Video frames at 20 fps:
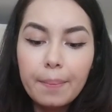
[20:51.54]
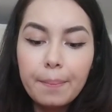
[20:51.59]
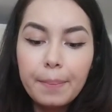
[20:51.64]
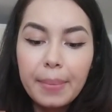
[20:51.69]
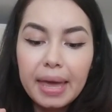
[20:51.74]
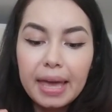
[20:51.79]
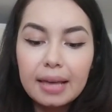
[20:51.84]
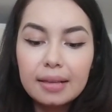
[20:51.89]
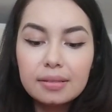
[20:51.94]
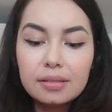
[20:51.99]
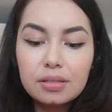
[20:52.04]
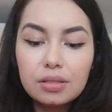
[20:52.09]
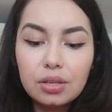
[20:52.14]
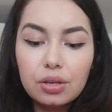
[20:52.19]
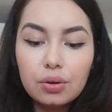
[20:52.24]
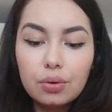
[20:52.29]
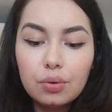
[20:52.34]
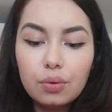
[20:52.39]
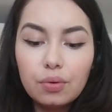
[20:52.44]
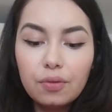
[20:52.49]
makes
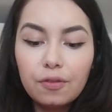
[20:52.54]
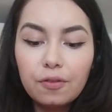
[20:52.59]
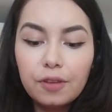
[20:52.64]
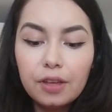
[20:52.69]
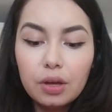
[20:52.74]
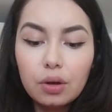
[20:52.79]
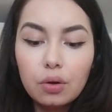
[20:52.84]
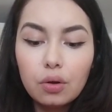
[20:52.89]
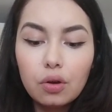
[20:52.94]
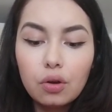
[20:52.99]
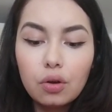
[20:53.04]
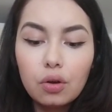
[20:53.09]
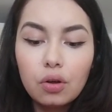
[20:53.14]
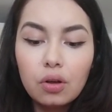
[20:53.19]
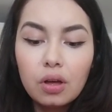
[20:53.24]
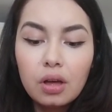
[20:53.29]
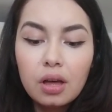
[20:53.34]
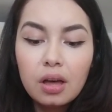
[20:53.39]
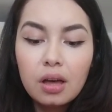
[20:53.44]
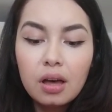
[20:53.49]
you
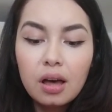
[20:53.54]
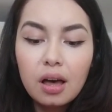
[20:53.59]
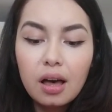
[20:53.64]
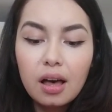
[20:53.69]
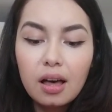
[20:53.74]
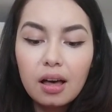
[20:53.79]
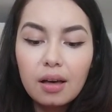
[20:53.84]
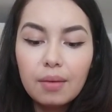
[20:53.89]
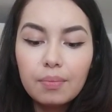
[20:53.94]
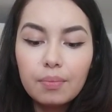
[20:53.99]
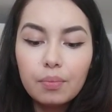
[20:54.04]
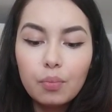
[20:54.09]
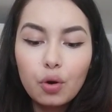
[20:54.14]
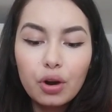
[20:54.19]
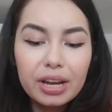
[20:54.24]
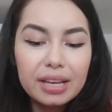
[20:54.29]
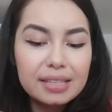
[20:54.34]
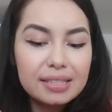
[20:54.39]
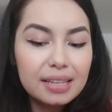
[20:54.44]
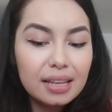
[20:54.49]
feel
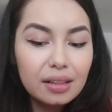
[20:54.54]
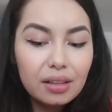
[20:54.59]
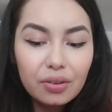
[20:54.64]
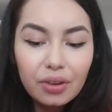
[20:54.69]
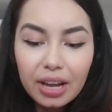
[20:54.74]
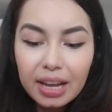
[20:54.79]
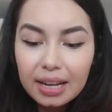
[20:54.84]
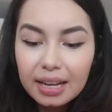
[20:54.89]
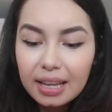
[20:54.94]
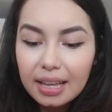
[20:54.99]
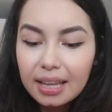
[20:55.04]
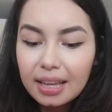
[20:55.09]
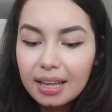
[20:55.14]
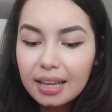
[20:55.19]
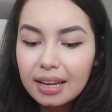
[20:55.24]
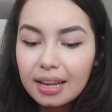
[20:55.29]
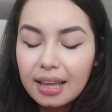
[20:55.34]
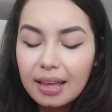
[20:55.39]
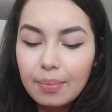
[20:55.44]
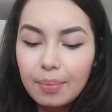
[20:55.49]
more
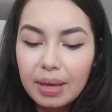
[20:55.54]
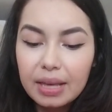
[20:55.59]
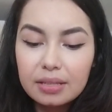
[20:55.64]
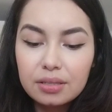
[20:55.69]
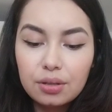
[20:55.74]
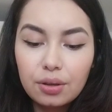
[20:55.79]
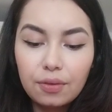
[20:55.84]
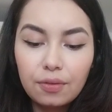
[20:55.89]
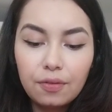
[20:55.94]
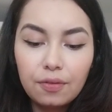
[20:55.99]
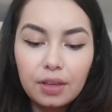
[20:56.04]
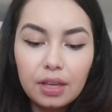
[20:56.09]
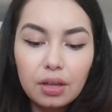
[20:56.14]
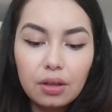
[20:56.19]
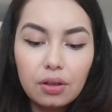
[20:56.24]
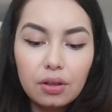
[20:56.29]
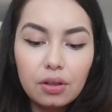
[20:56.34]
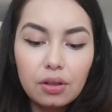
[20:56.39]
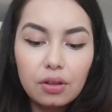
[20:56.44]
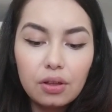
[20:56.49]
exhilarated. It makes you
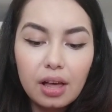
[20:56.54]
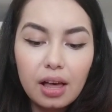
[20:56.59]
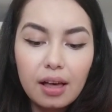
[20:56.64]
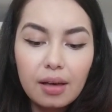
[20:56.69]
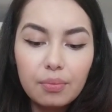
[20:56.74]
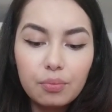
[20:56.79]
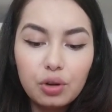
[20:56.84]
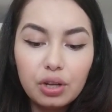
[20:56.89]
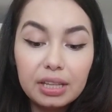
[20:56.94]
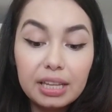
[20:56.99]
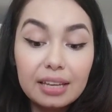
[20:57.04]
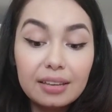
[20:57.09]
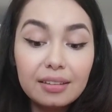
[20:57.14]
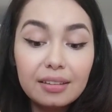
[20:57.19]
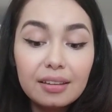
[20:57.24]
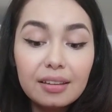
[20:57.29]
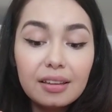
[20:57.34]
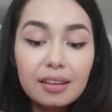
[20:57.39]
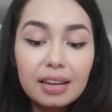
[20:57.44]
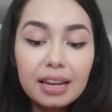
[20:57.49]
feel really
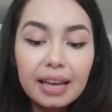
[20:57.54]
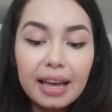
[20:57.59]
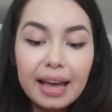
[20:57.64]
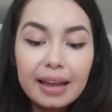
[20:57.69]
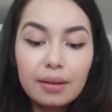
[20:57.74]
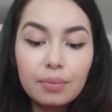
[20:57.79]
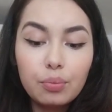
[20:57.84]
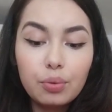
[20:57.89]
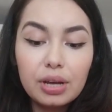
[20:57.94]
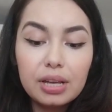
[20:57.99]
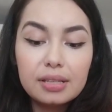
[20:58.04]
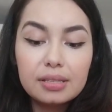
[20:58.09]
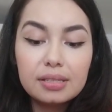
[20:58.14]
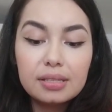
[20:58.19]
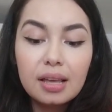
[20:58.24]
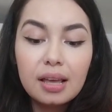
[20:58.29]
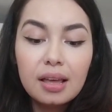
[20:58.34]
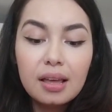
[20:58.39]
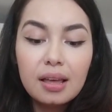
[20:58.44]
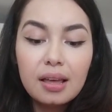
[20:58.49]
good. It kind of
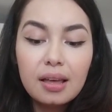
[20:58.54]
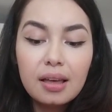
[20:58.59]
brings